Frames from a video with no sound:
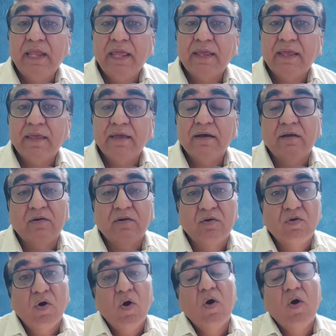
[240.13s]
taking a
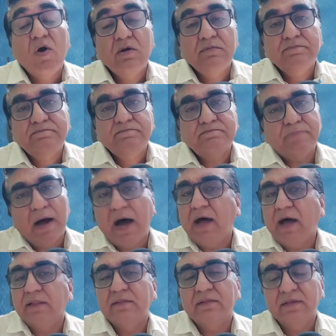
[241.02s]
wrong
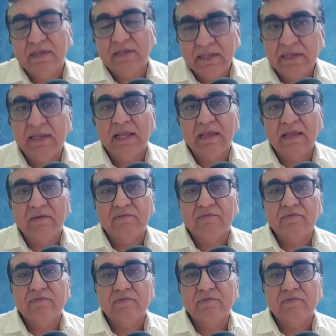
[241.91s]
path in life.